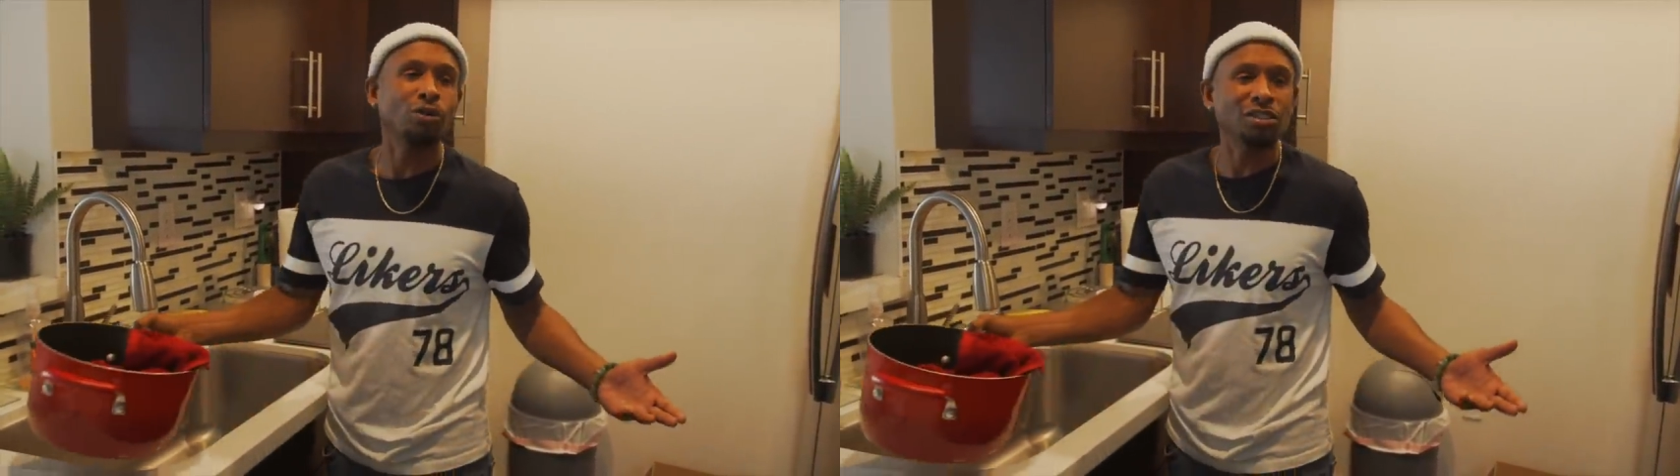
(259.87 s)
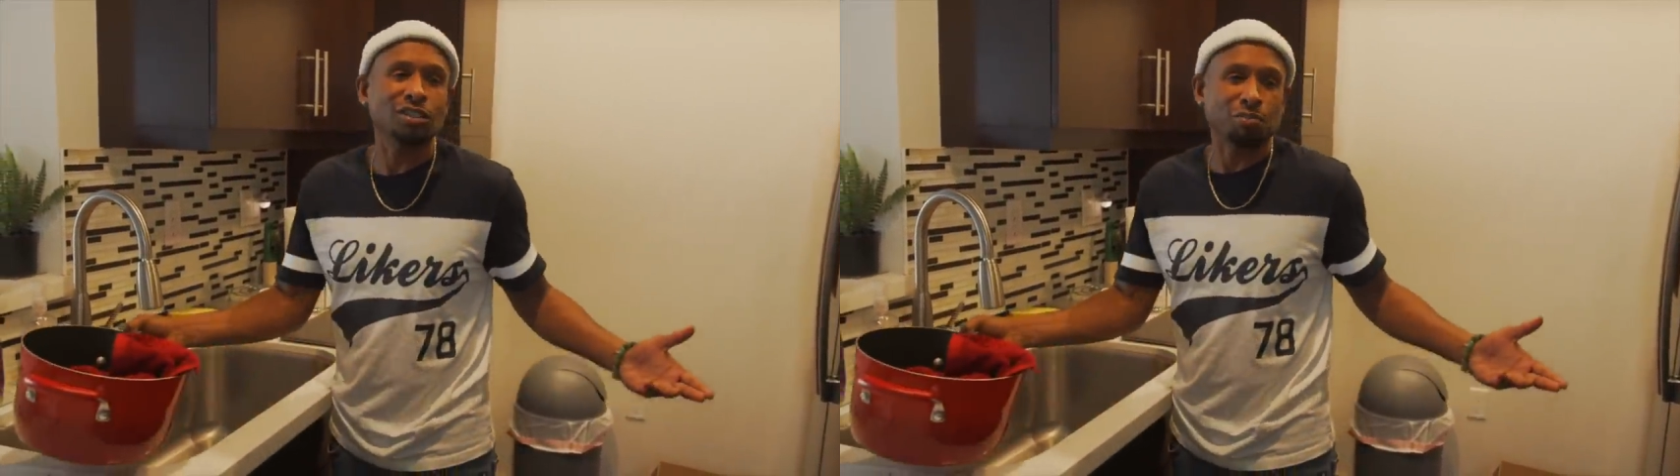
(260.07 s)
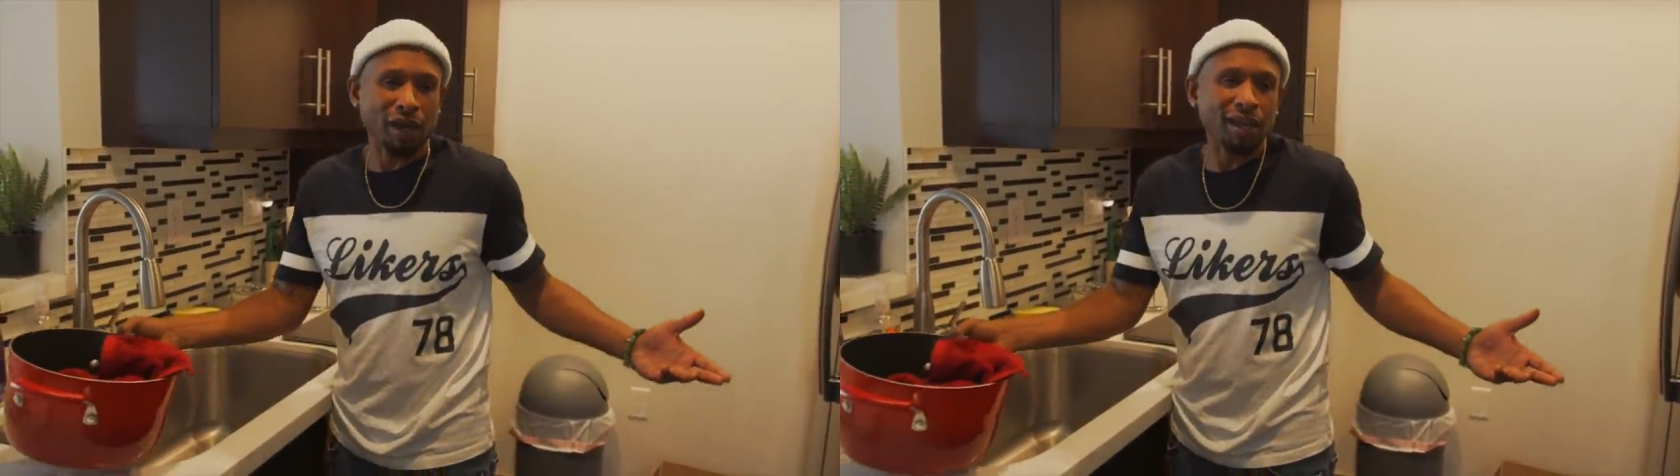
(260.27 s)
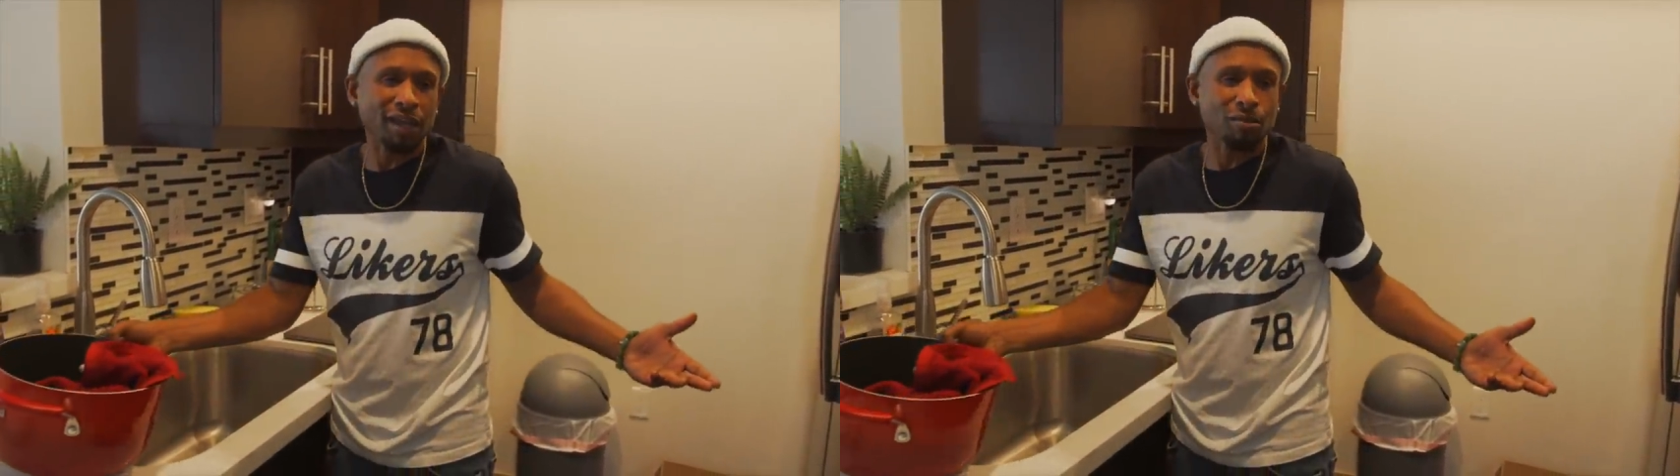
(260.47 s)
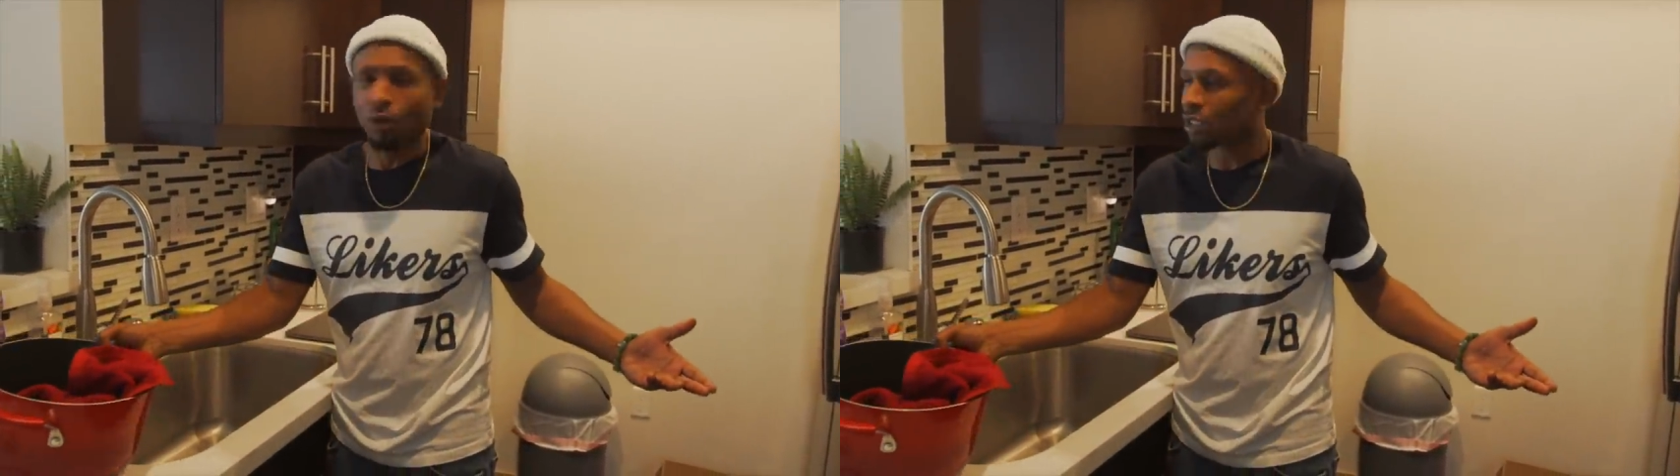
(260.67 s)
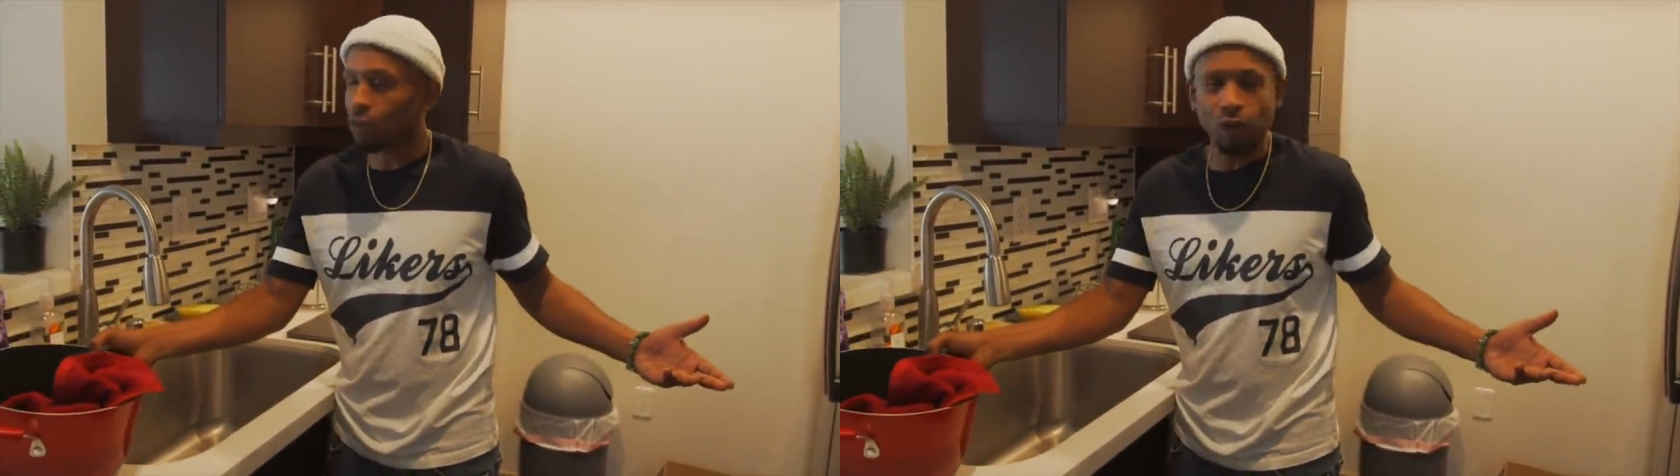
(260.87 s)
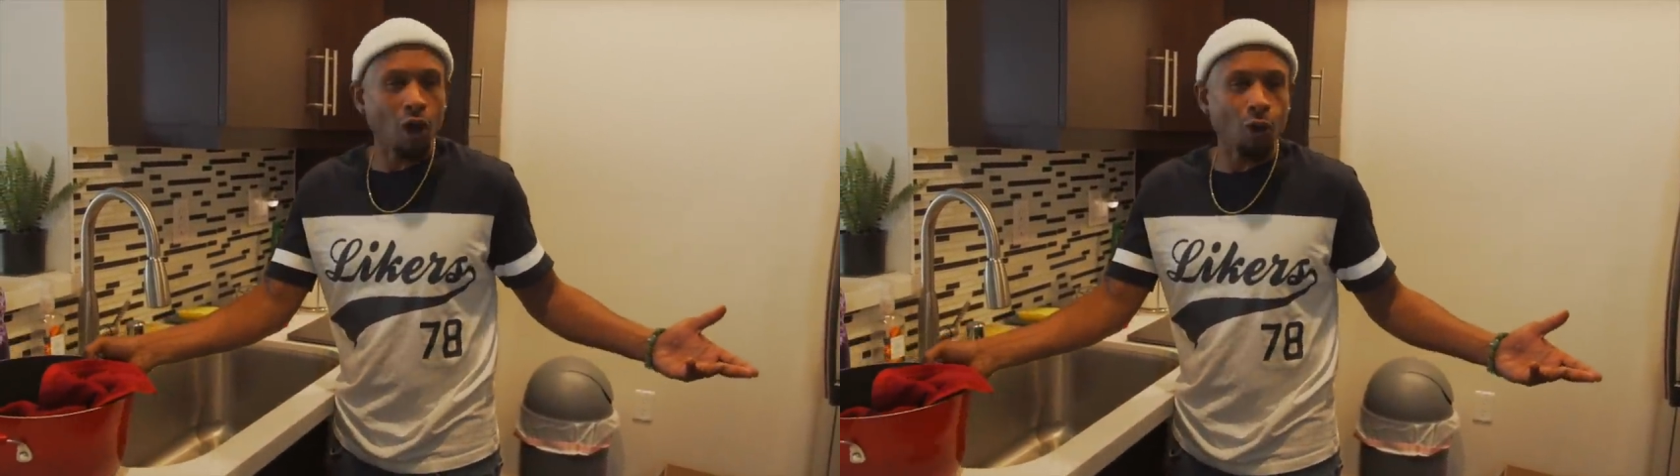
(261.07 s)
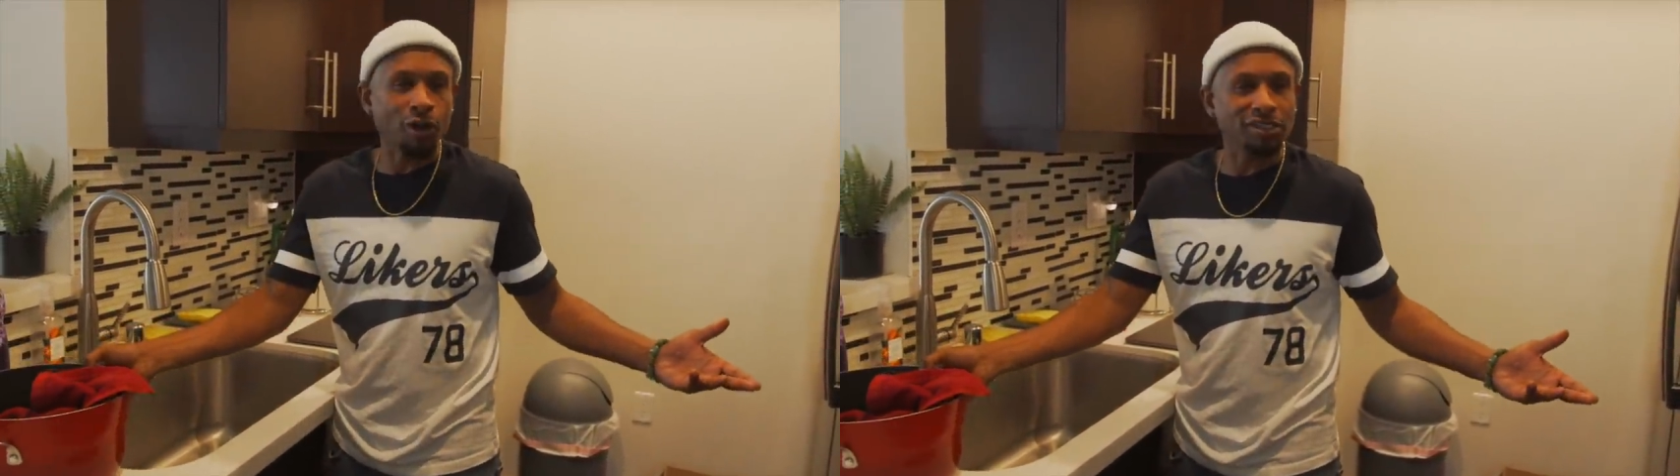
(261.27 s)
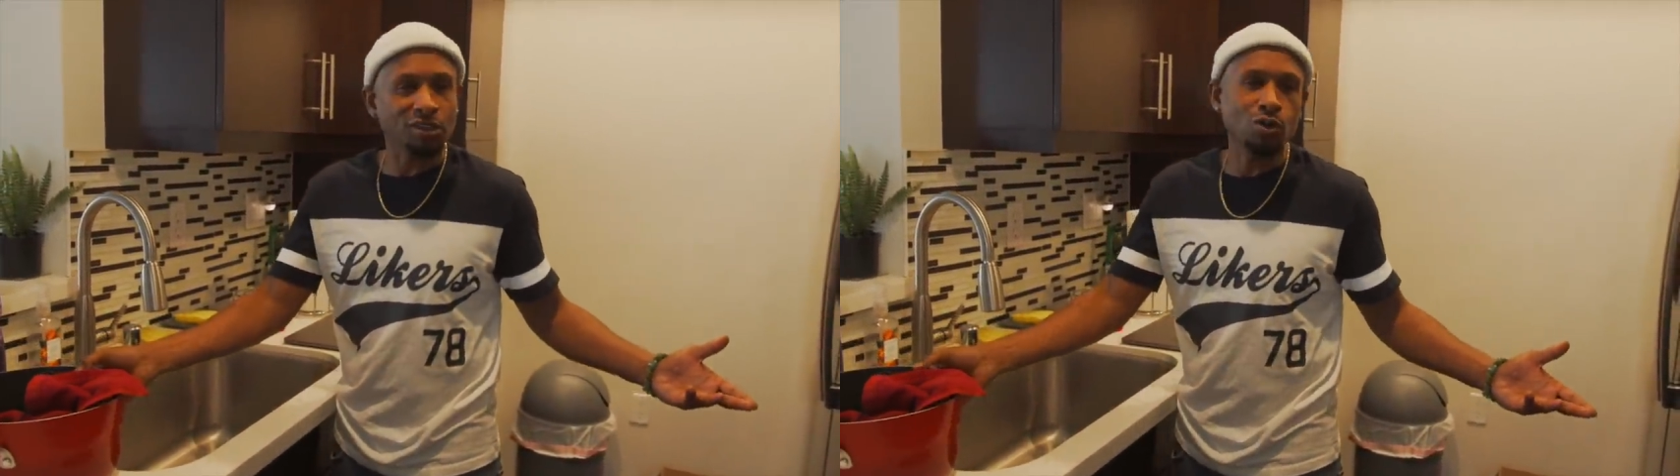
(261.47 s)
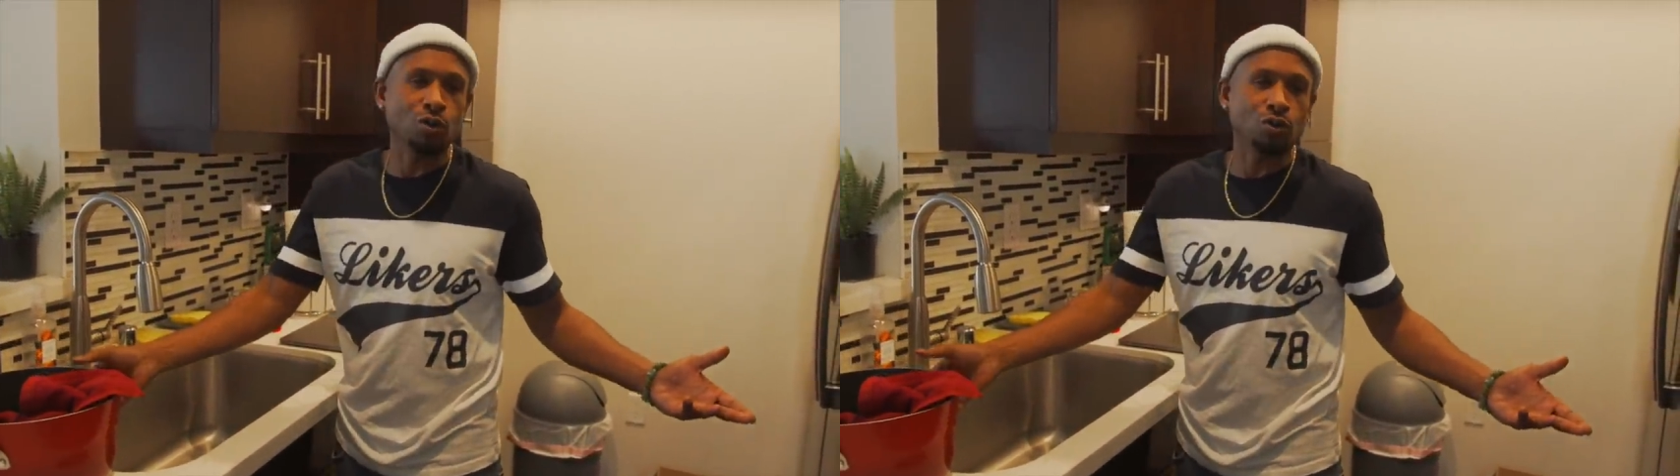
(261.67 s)
I was just playing. Come on, that's what we always
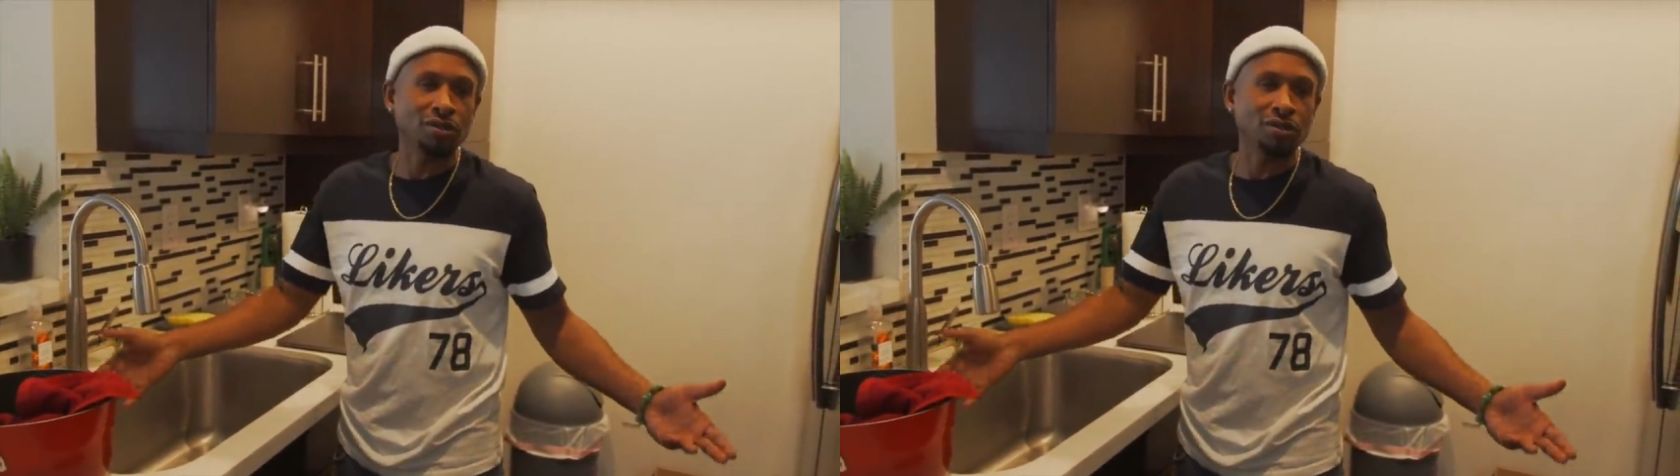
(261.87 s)
do.